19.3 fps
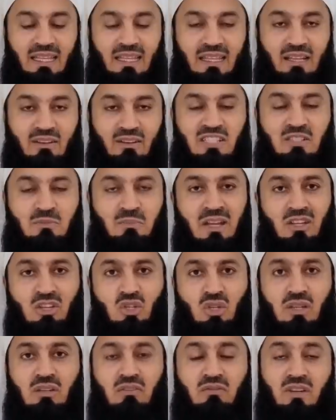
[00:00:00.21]
There is
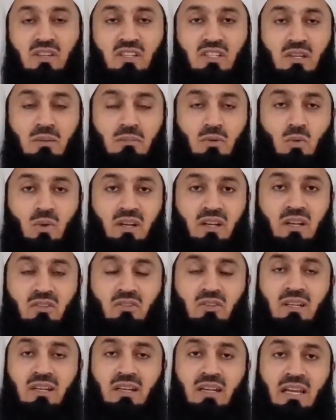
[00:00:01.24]
mention in verse number
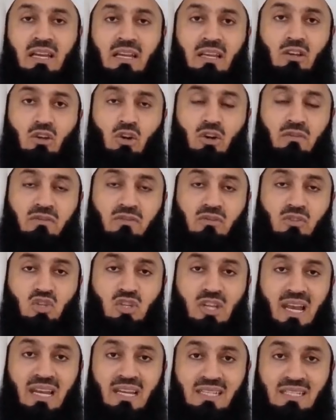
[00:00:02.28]
109 of
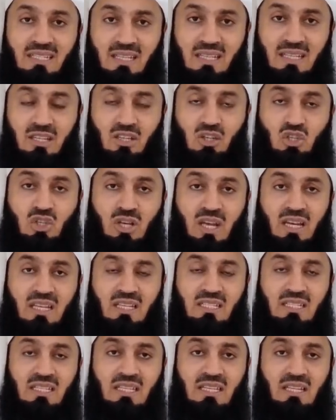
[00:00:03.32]
jealousy, the
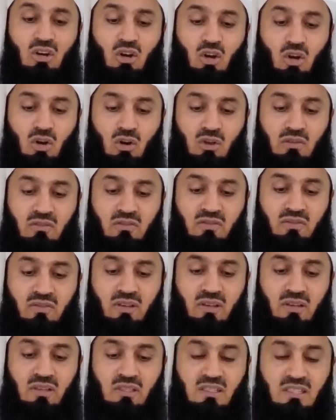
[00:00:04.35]
jealousy of
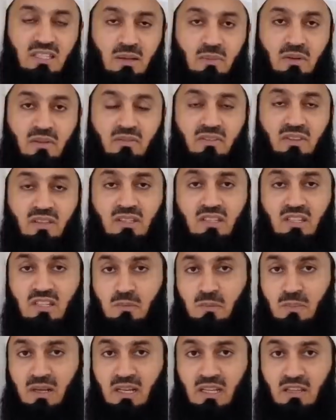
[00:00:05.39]
some of the
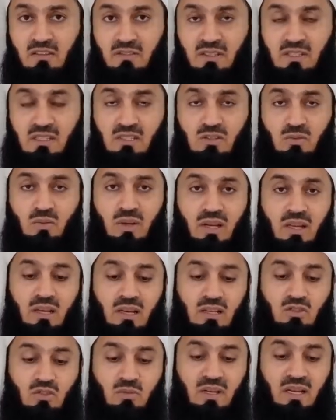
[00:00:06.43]
disbelievers, where
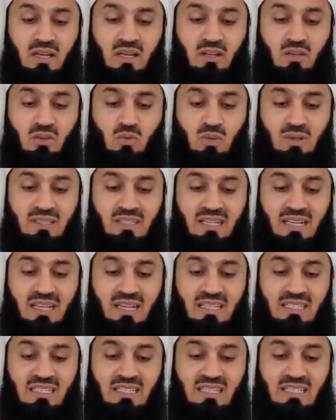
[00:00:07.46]
Allah subhanahu wa
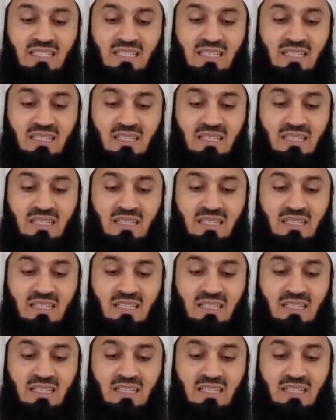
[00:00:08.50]
ta'ala says,